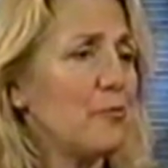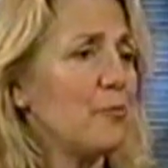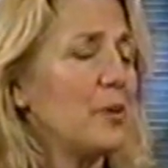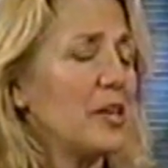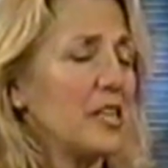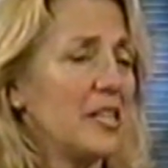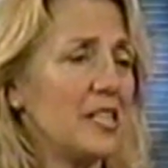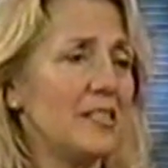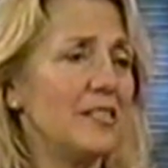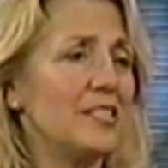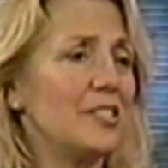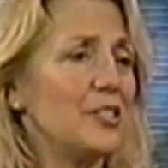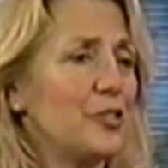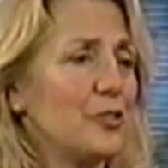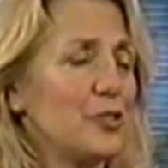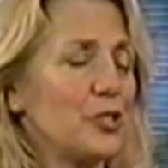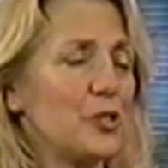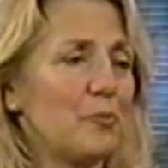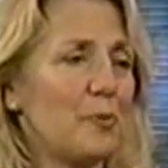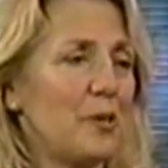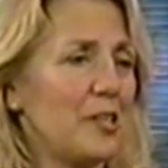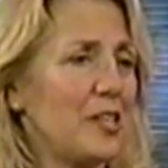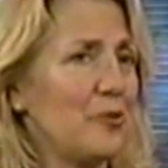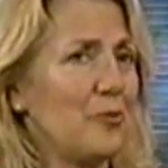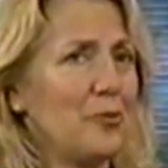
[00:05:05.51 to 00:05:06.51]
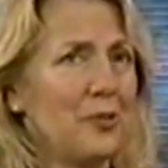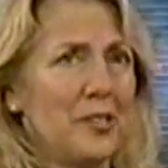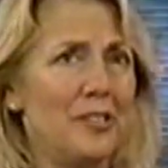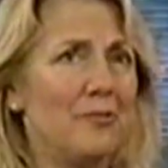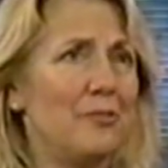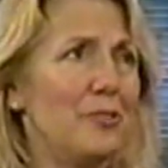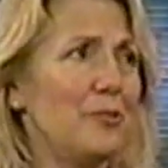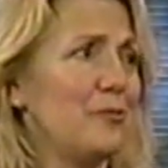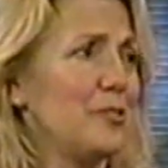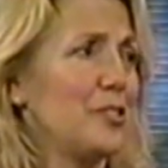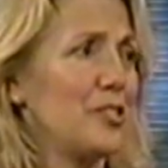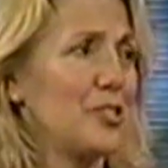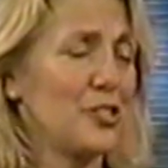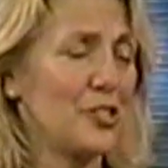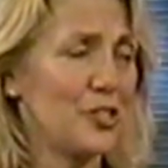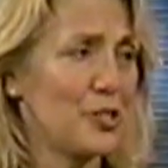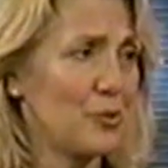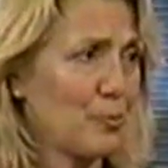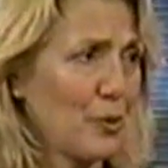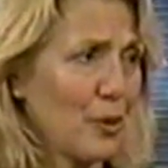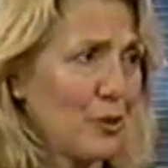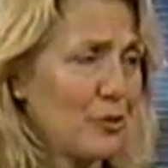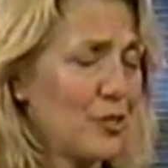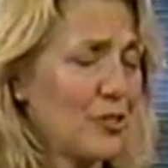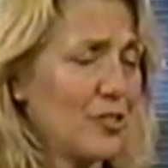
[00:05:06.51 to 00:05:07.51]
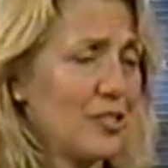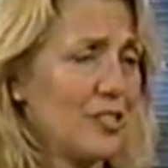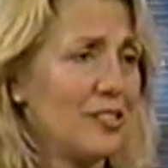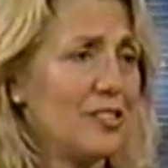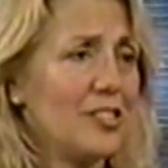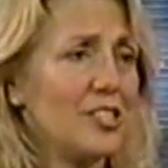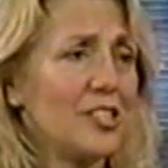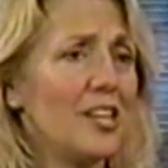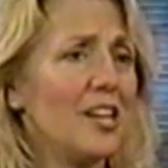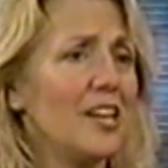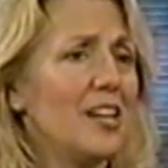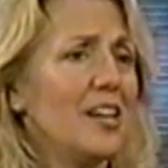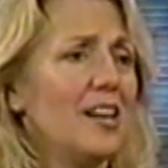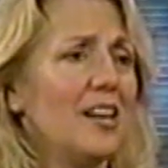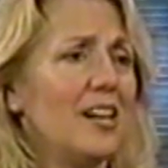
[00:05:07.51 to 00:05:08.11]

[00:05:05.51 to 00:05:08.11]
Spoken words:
of money that you're spending, even if it's just postage